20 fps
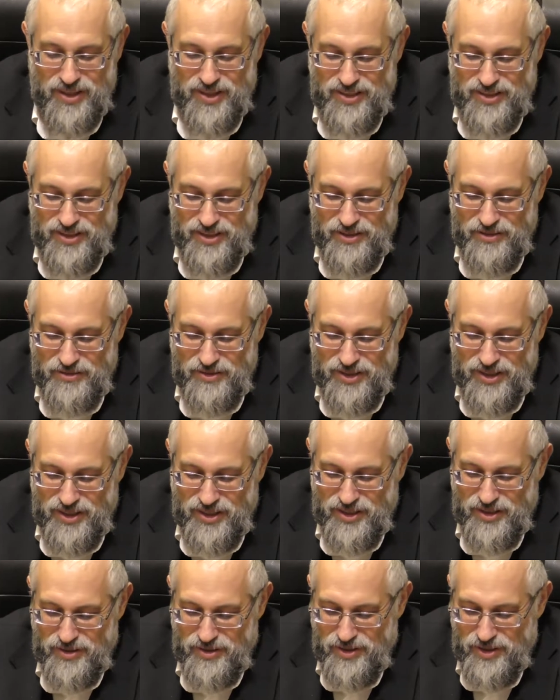
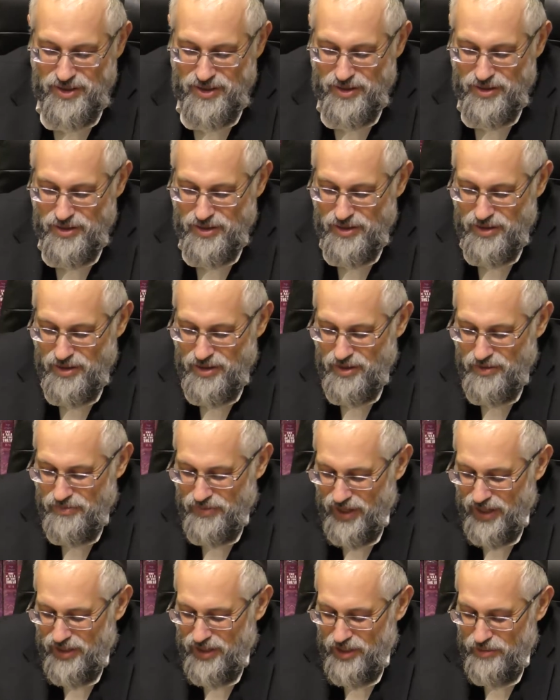So the
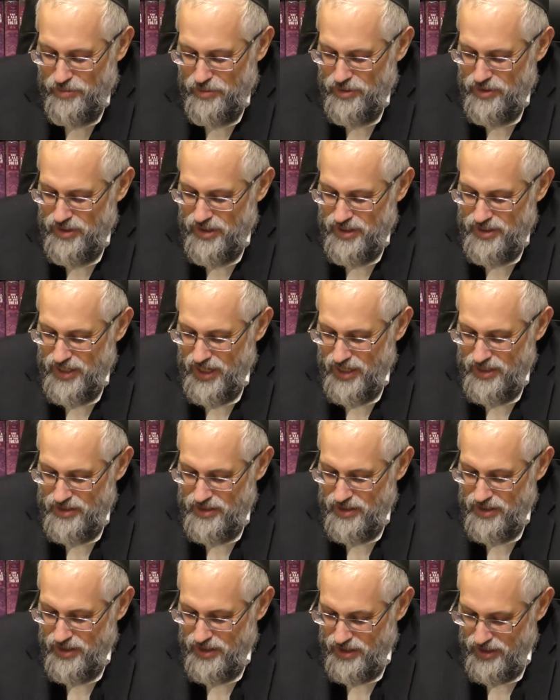fact that a person has
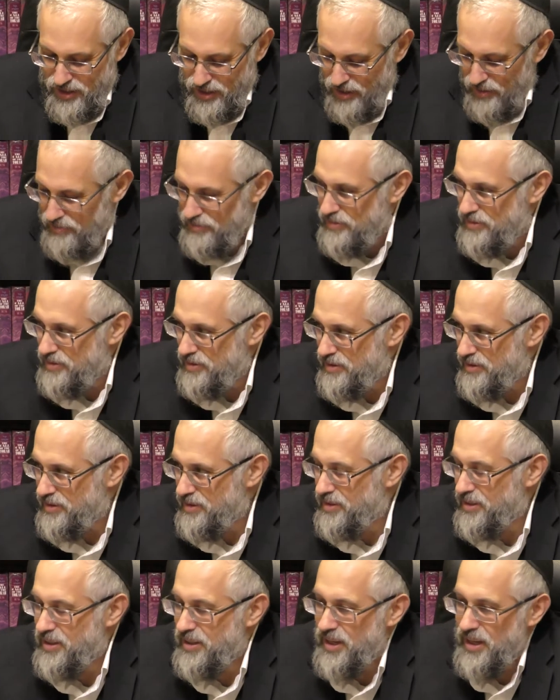enough,
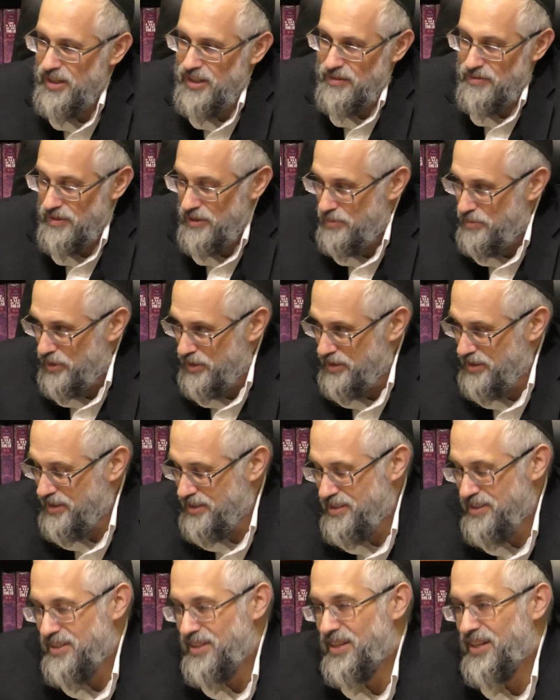and even
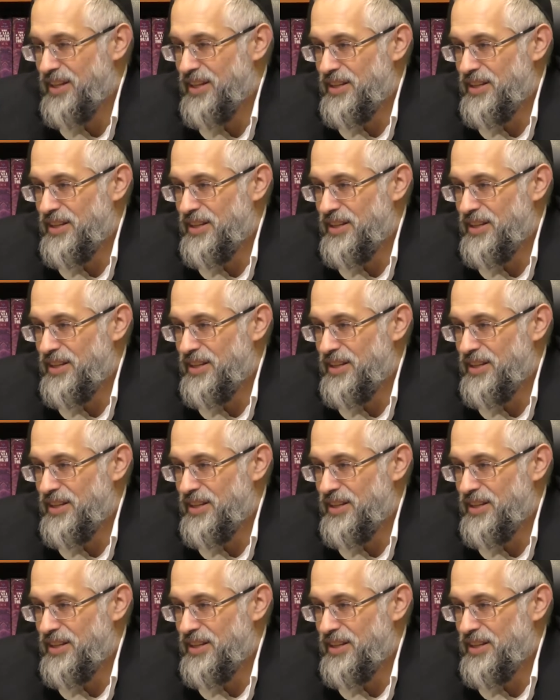abundance,